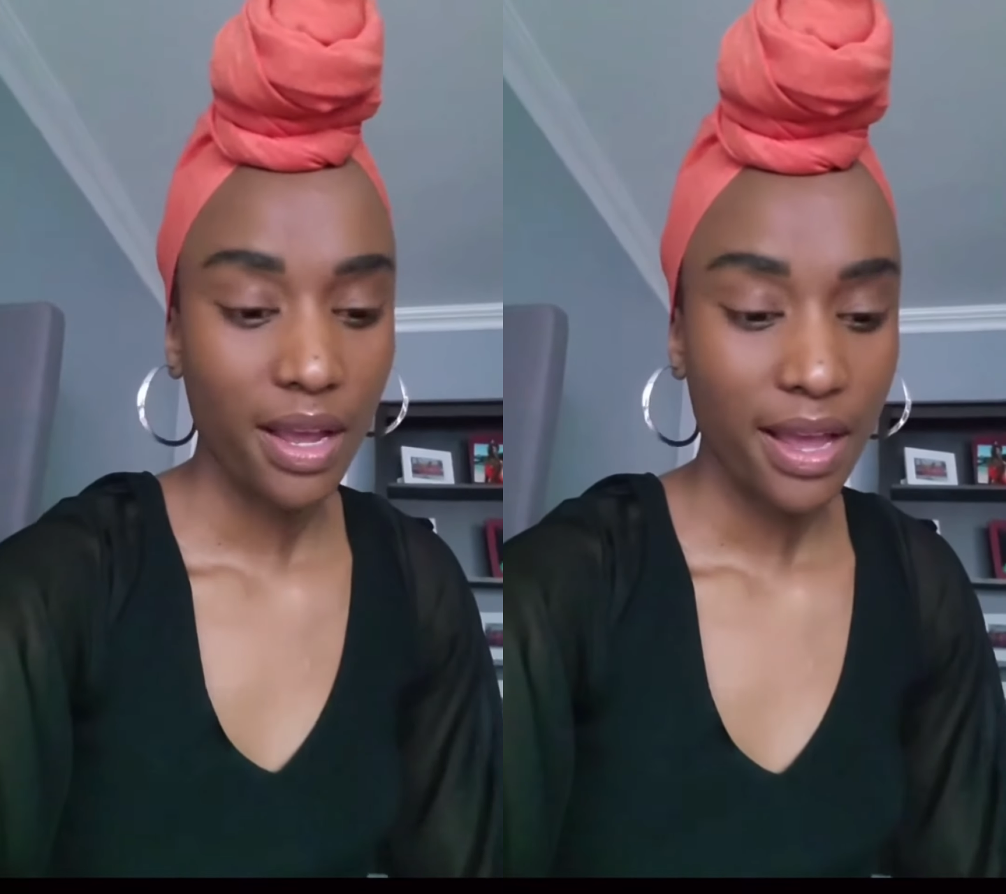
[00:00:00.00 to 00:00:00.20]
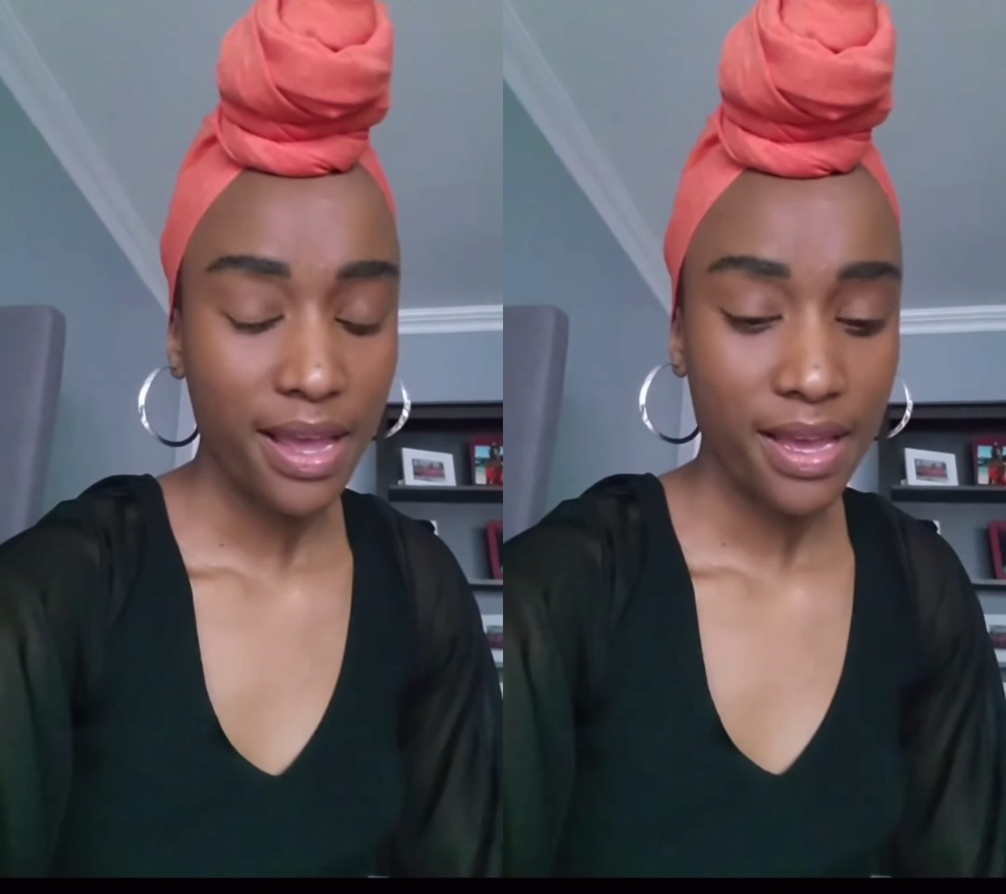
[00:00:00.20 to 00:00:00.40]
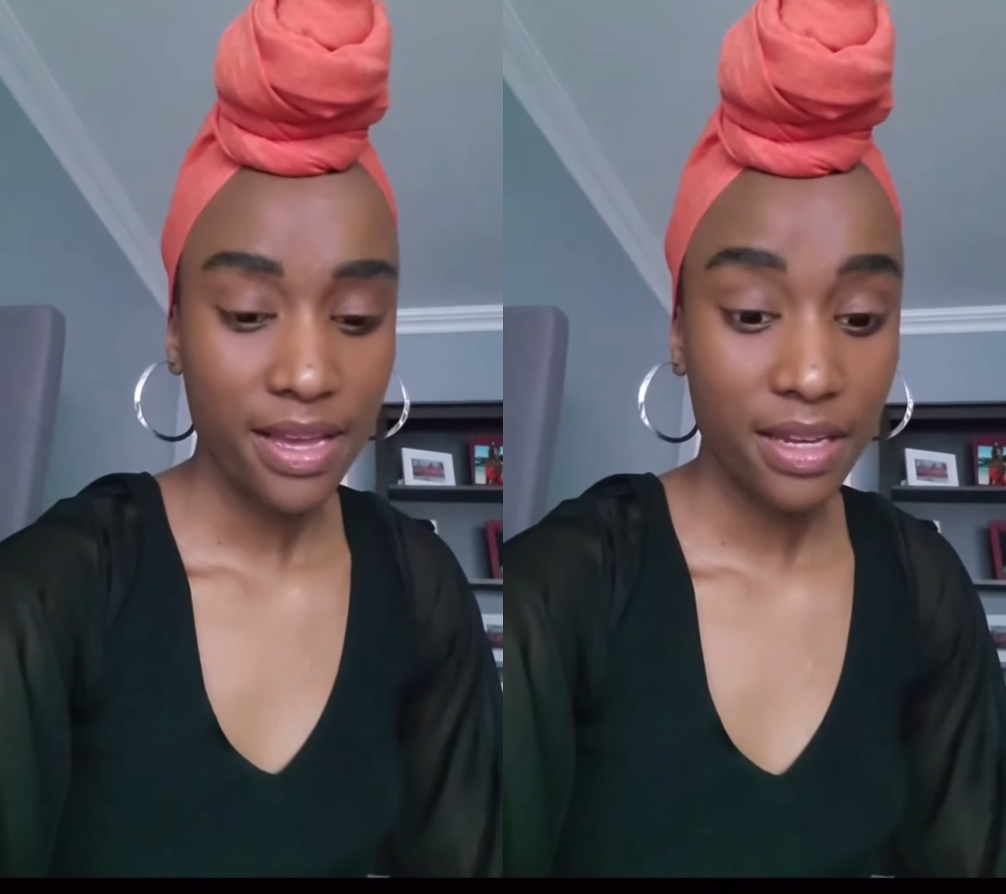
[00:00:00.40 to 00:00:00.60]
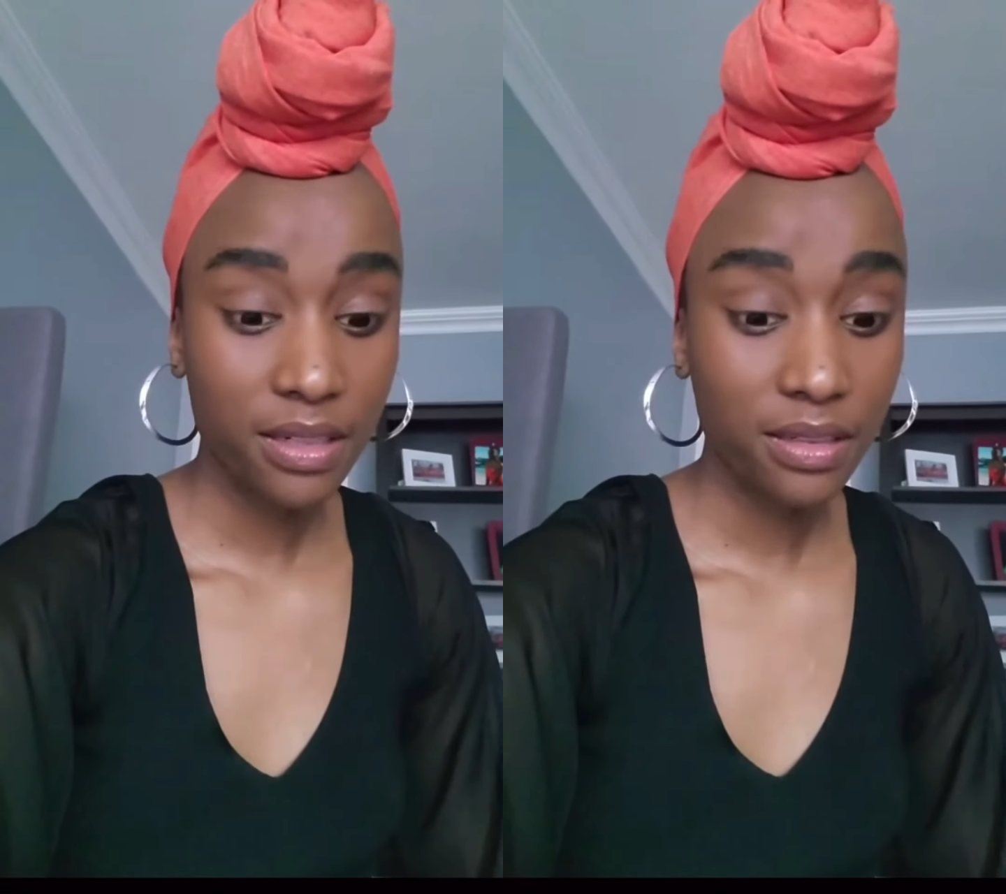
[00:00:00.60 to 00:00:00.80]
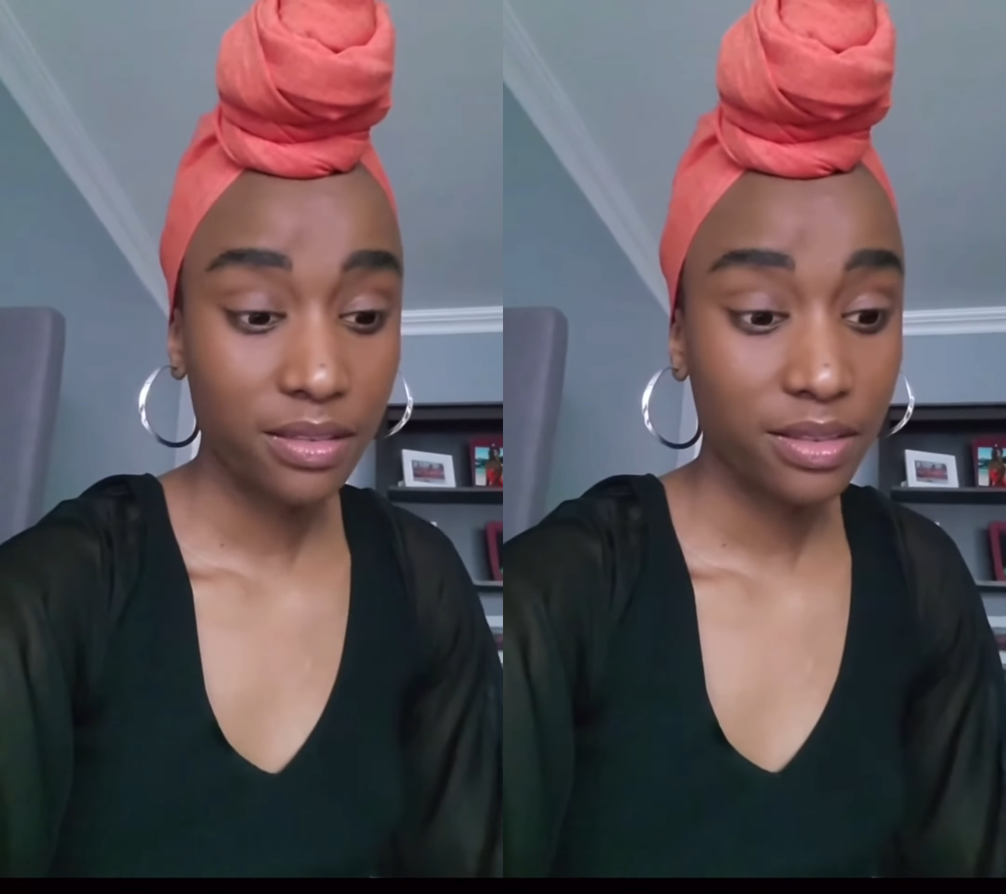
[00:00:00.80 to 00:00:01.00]

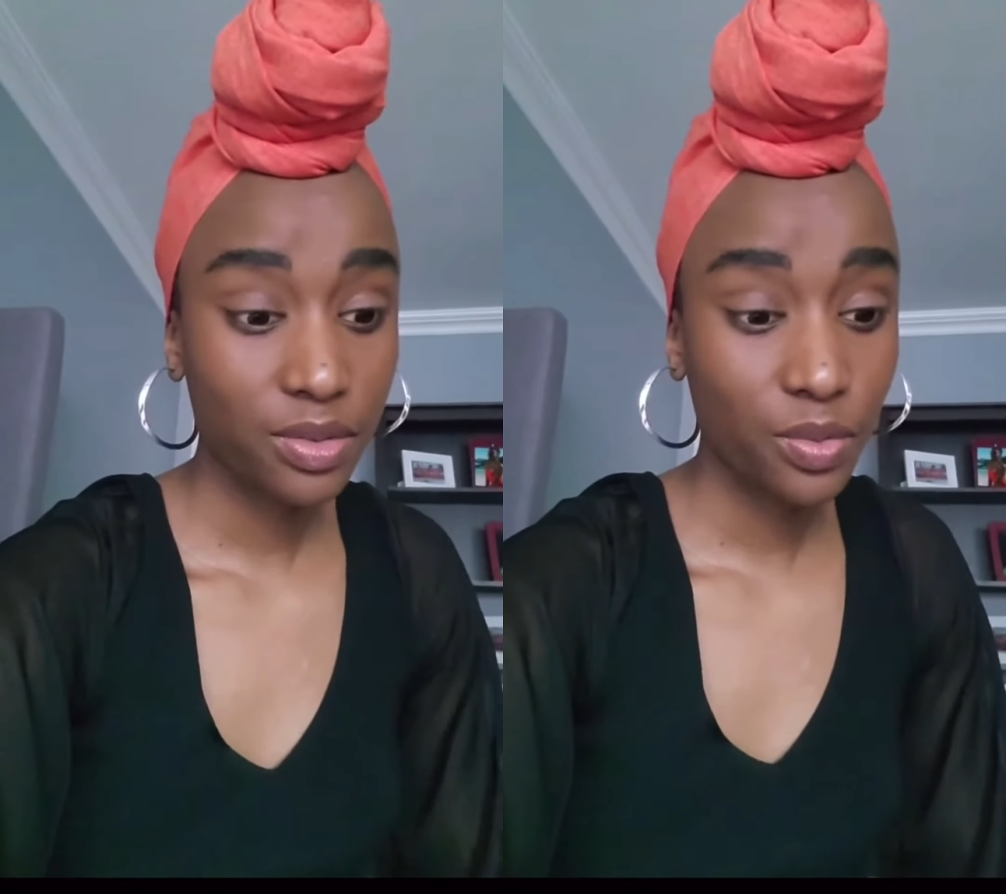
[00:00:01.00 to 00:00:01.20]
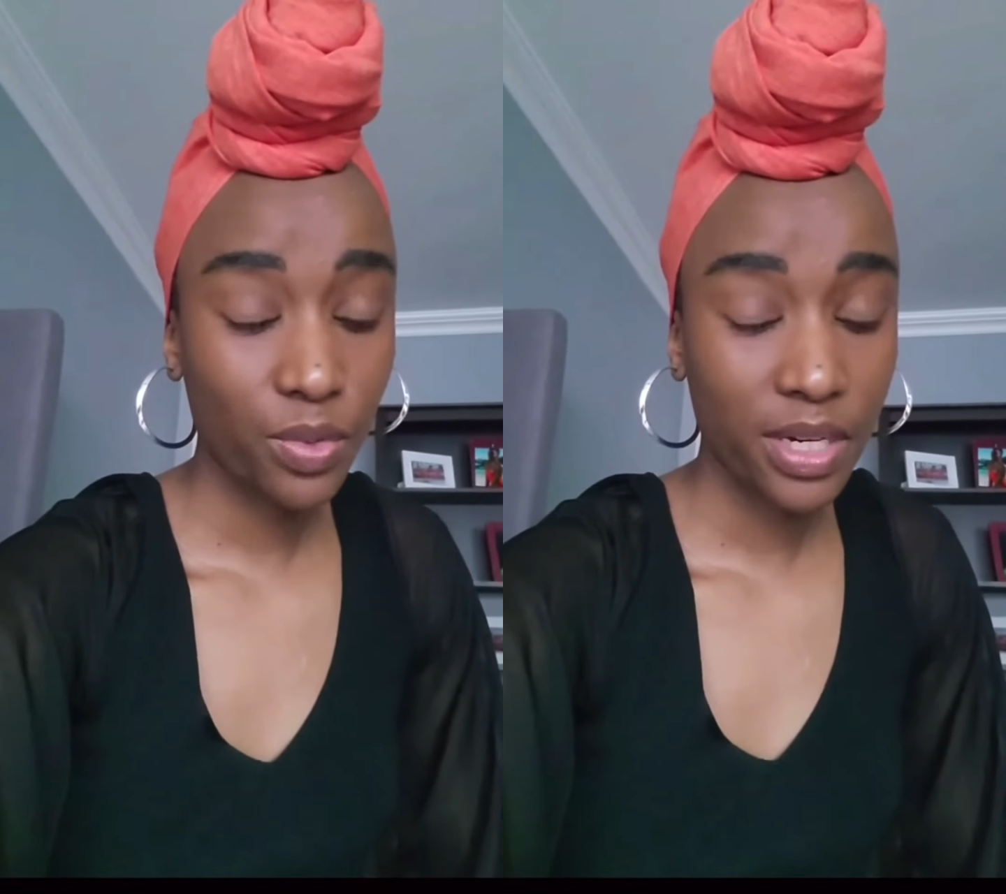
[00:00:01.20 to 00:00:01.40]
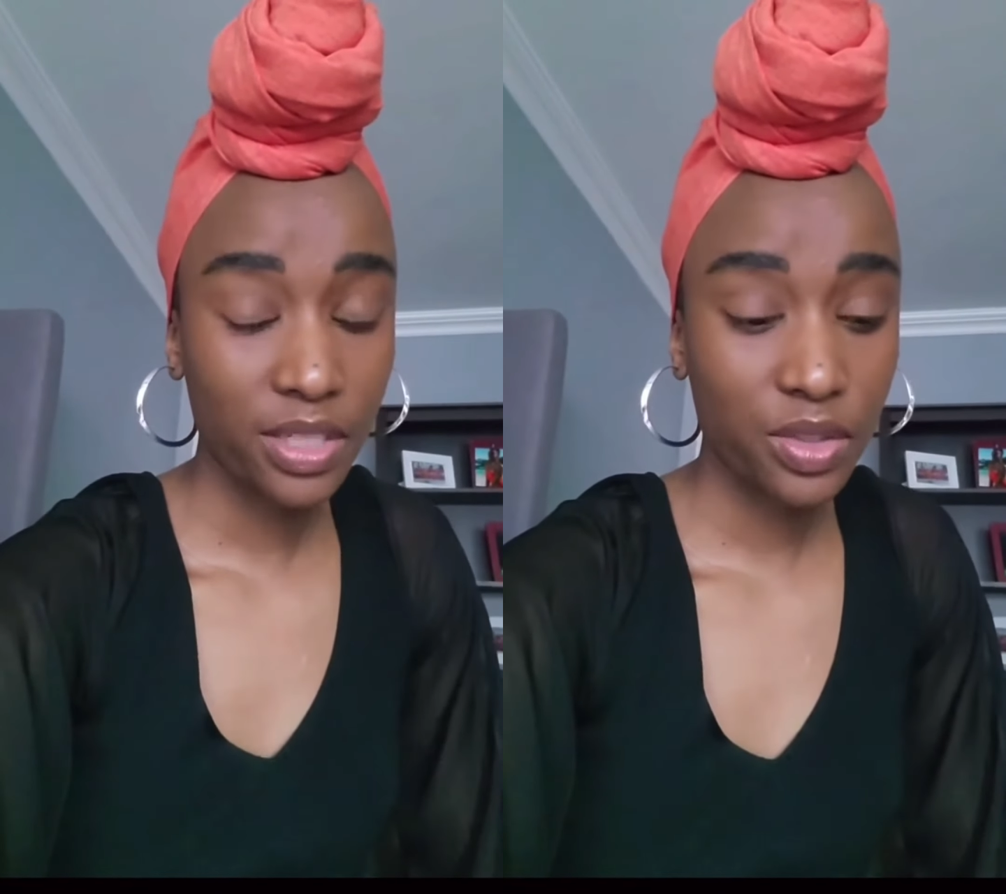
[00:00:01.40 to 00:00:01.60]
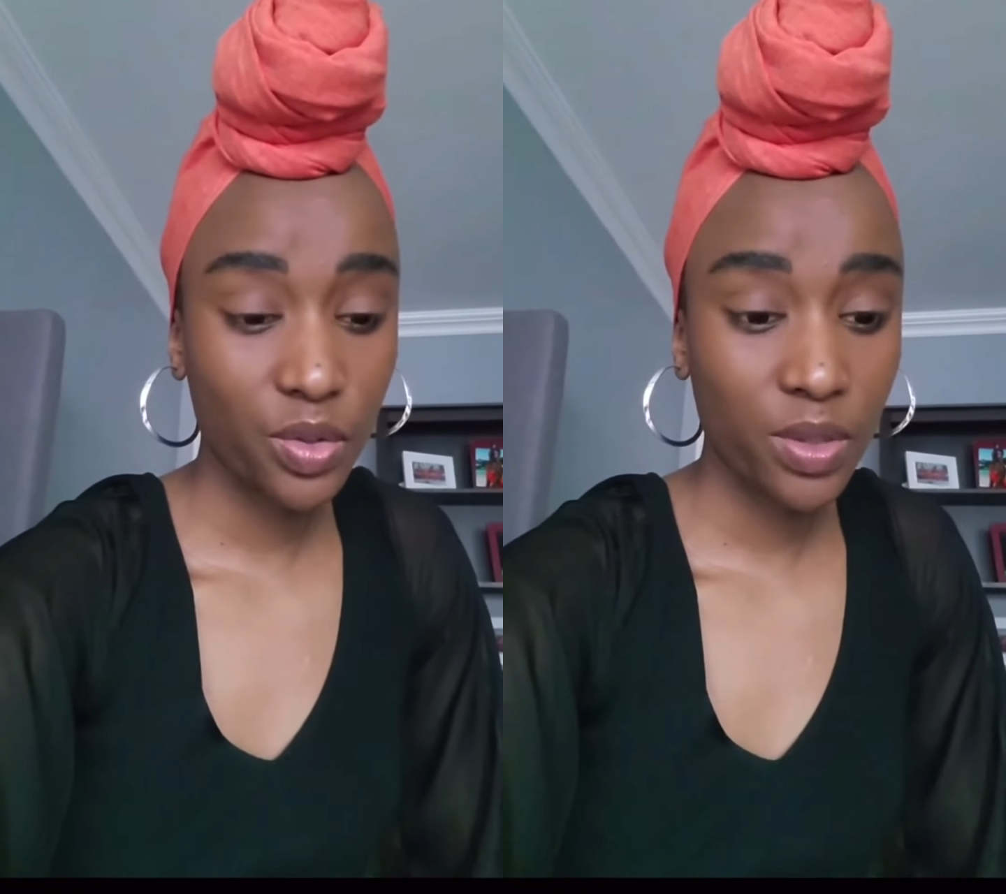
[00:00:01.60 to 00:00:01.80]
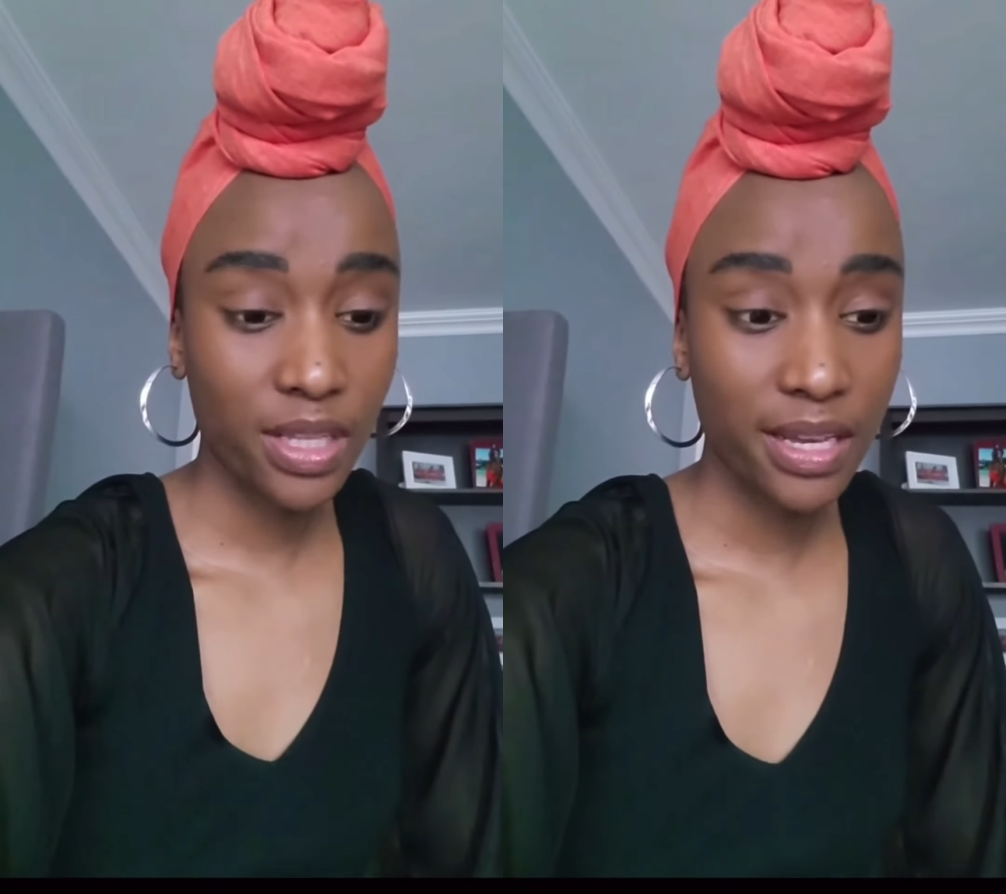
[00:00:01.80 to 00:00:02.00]
And when I
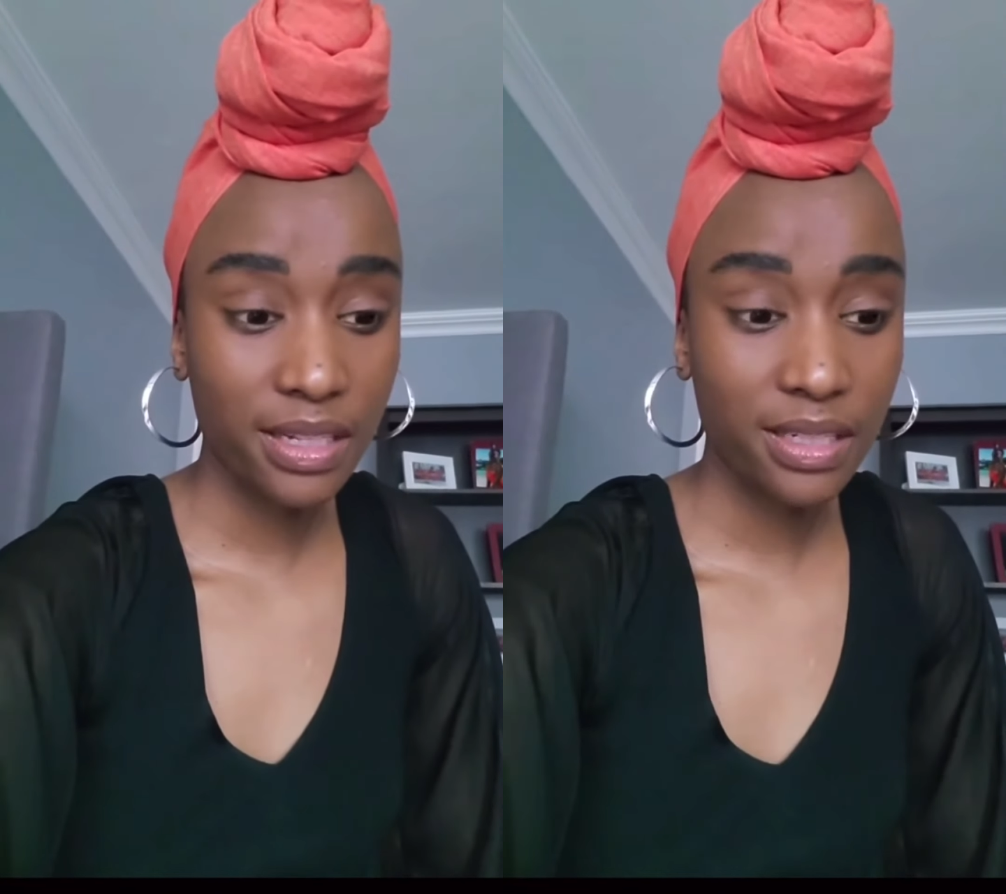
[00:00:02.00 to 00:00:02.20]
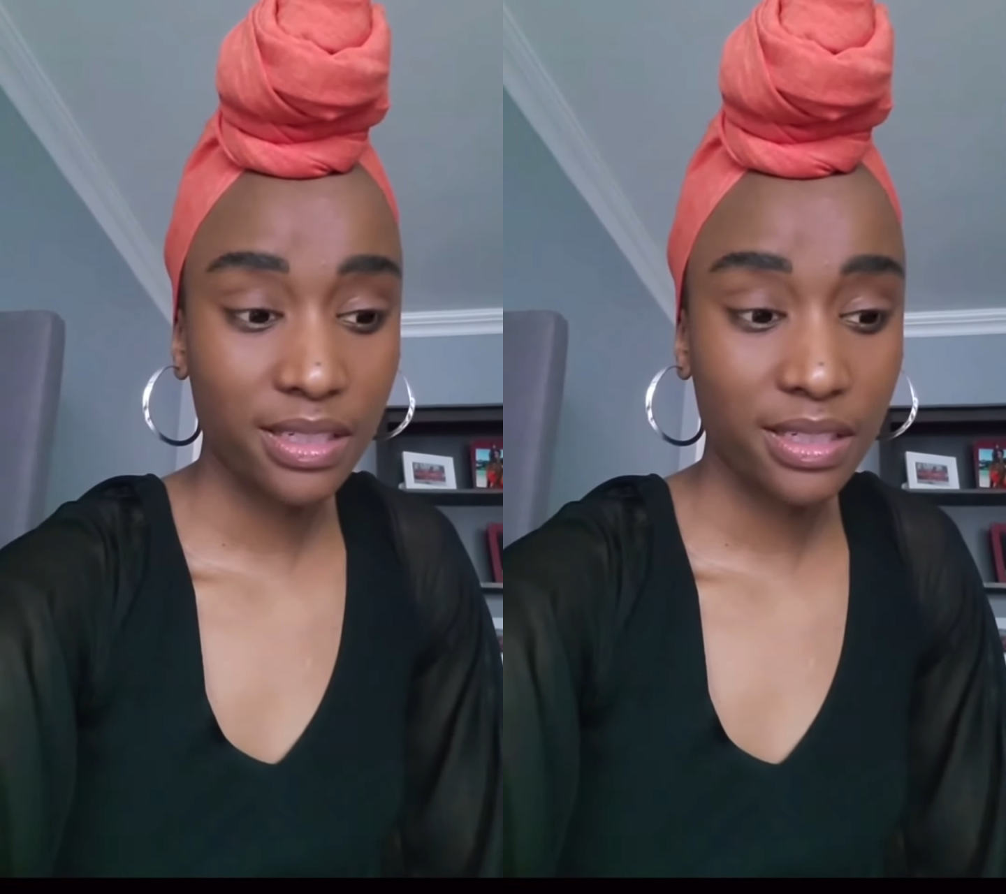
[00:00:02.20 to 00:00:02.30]
saw that,